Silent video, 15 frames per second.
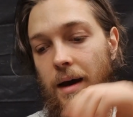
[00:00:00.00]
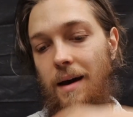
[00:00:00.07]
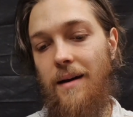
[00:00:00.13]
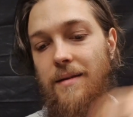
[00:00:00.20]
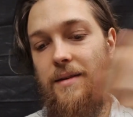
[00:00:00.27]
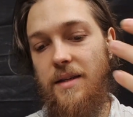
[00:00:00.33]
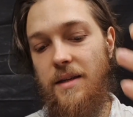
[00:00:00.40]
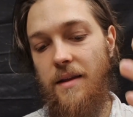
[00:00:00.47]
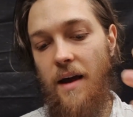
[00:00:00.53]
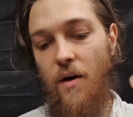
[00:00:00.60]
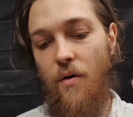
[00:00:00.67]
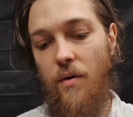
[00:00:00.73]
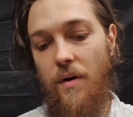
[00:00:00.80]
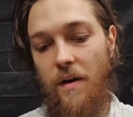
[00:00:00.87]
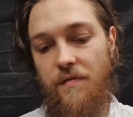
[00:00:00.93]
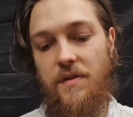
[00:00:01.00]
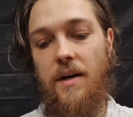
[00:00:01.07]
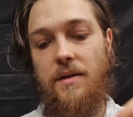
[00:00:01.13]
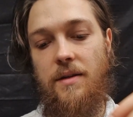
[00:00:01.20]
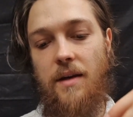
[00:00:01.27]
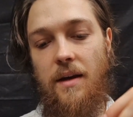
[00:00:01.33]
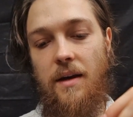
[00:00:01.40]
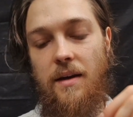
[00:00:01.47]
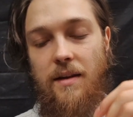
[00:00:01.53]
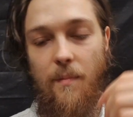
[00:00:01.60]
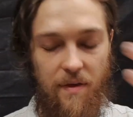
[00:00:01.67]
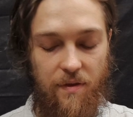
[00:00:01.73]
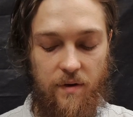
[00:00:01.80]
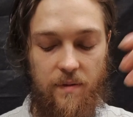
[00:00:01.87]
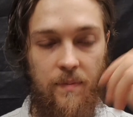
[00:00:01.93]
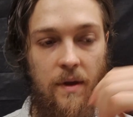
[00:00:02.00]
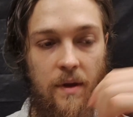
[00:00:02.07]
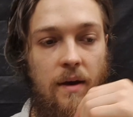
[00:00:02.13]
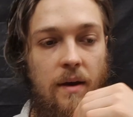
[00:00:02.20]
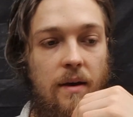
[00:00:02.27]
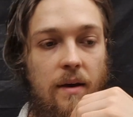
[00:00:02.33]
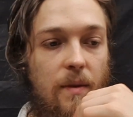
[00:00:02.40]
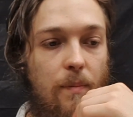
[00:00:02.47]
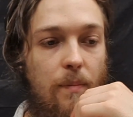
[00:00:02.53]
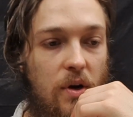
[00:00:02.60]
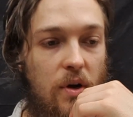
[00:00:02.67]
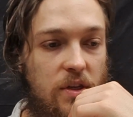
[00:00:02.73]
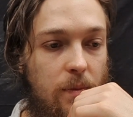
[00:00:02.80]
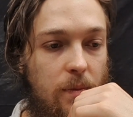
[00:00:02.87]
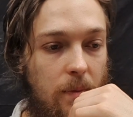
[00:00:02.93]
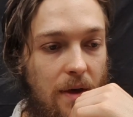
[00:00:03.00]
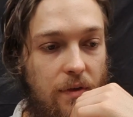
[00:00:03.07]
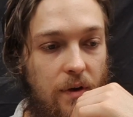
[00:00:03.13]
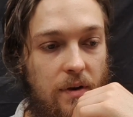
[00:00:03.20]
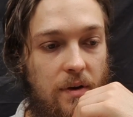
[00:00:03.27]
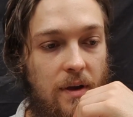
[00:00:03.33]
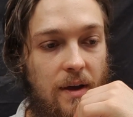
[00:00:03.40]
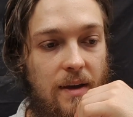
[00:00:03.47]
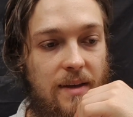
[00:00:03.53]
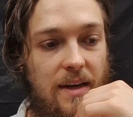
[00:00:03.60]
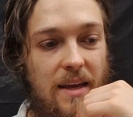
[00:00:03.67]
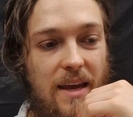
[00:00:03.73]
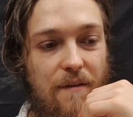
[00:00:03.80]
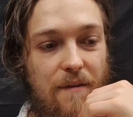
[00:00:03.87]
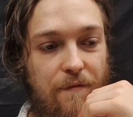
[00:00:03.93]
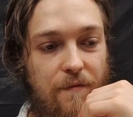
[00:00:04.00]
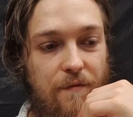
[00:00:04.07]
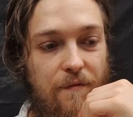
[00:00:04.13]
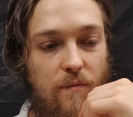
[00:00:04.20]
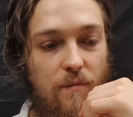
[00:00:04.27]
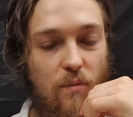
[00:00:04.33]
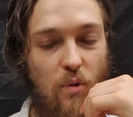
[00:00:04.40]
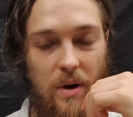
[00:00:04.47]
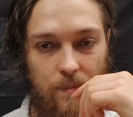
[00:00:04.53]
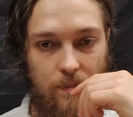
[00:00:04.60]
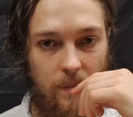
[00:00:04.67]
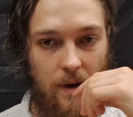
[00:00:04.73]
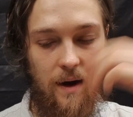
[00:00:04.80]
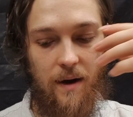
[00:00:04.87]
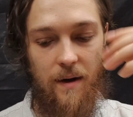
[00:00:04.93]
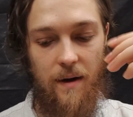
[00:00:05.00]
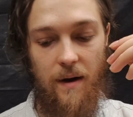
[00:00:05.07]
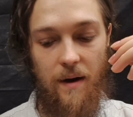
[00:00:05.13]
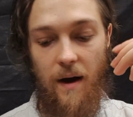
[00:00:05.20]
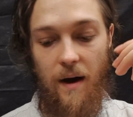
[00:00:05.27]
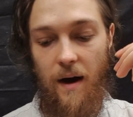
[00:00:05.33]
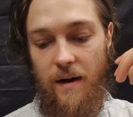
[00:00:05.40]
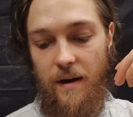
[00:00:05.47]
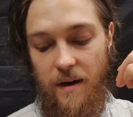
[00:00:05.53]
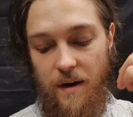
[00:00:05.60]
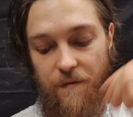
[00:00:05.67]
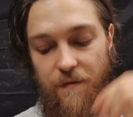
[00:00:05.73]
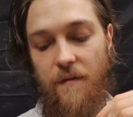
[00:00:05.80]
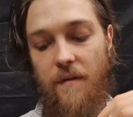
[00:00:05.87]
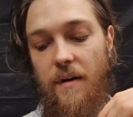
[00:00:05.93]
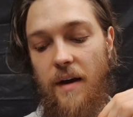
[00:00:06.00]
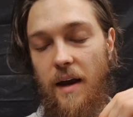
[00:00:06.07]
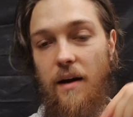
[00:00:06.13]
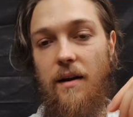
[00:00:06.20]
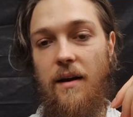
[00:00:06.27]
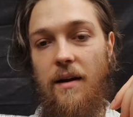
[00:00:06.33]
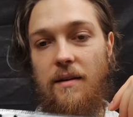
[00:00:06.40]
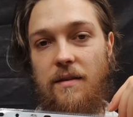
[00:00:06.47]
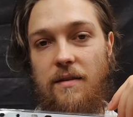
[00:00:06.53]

This now gives us the method, the possible method, that if we give the